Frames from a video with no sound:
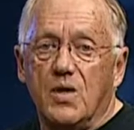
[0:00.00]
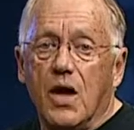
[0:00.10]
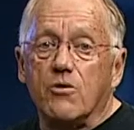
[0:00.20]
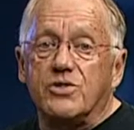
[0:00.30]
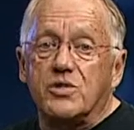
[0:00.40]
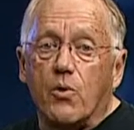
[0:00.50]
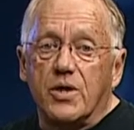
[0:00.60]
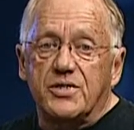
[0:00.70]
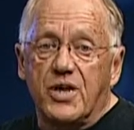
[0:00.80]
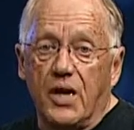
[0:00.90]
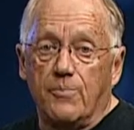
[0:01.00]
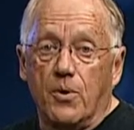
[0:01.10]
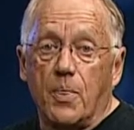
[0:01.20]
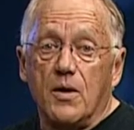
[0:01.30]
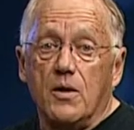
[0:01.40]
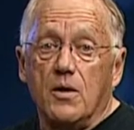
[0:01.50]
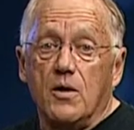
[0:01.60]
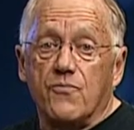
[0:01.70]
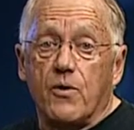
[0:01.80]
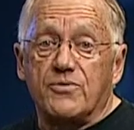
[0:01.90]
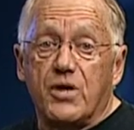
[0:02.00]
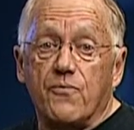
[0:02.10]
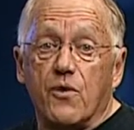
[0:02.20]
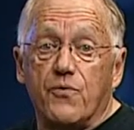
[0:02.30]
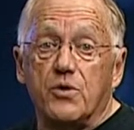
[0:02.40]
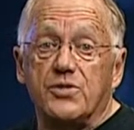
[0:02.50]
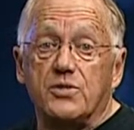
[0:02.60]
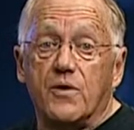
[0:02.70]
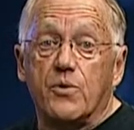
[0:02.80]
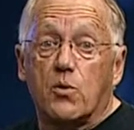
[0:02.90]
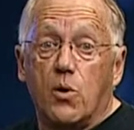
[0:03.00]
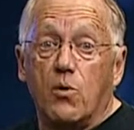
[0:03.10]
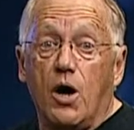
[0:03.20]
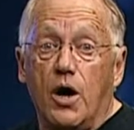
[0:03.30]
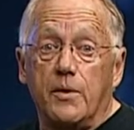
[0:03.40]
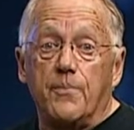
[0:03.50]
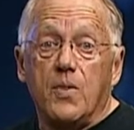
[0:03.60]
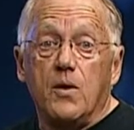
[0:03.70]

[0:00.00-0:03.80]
Here is just one example from several verses of the Quran